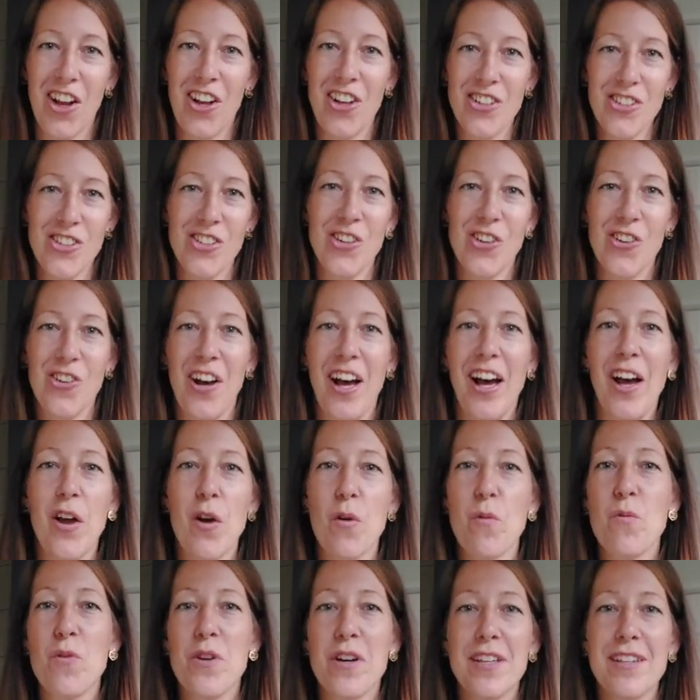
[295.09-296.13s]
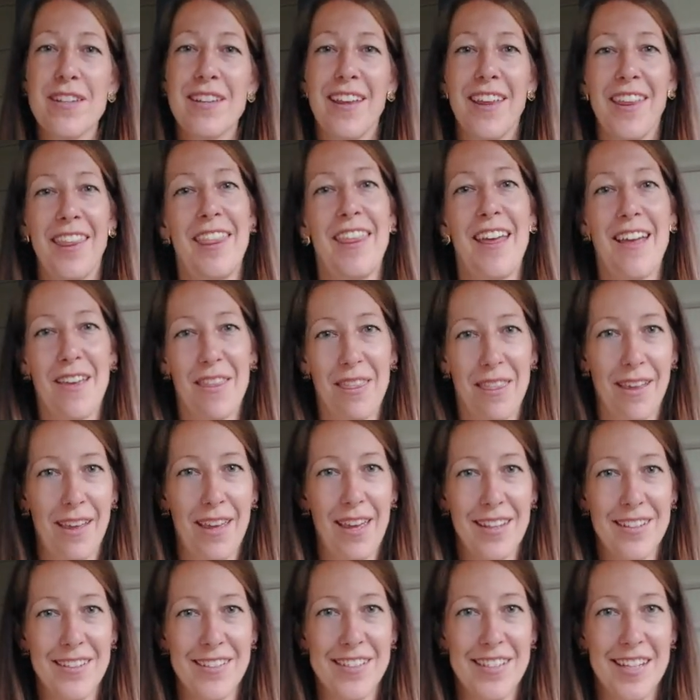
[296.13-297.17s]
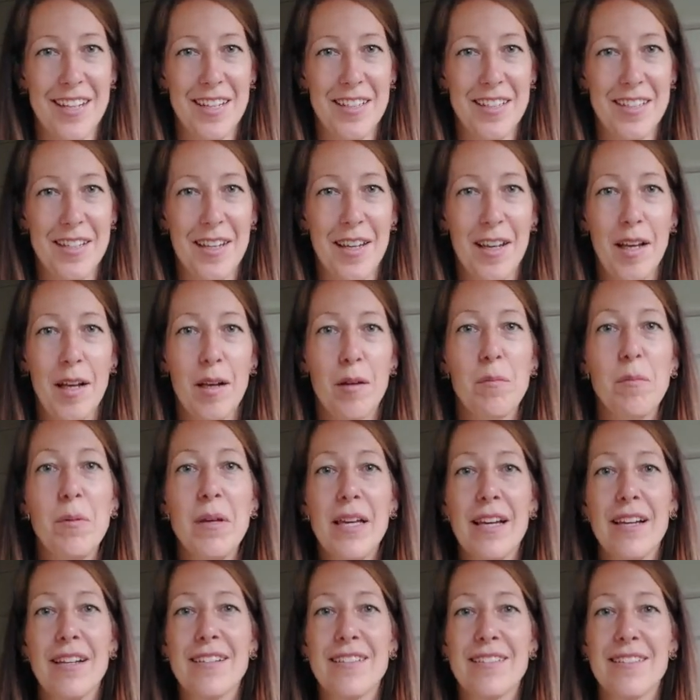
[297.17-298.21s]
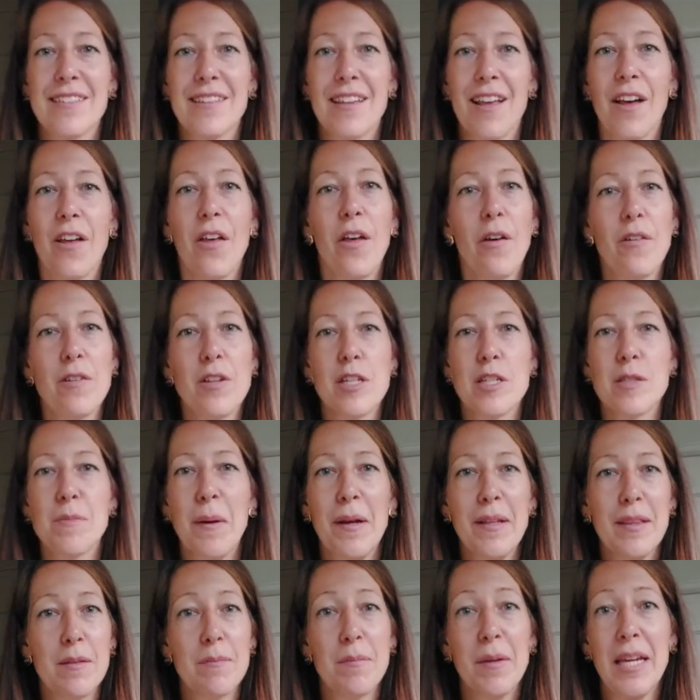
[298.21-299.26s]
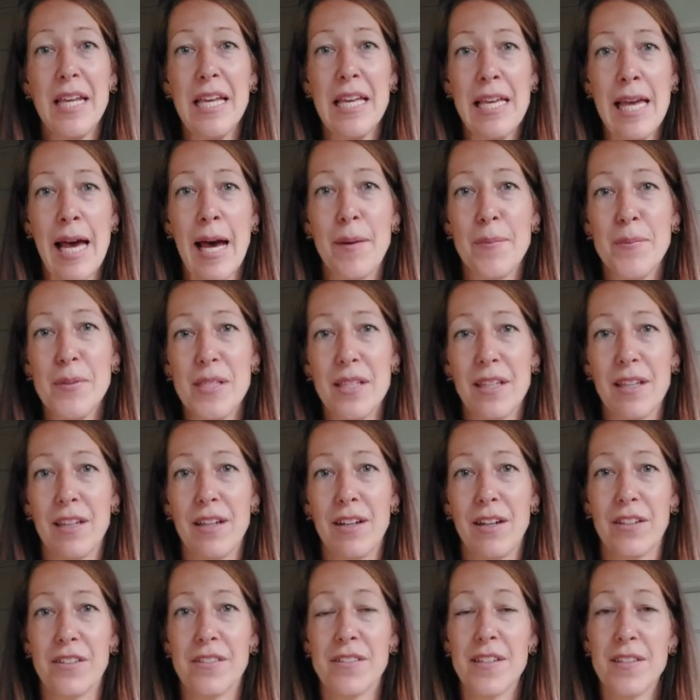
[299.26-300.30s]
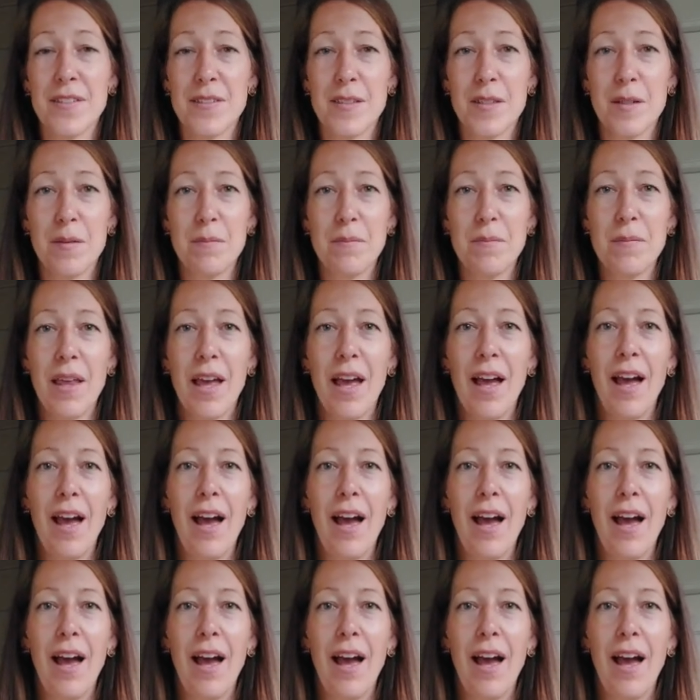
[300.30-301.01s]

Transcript: also, I would thank the candidate because despite the many gaps in our system,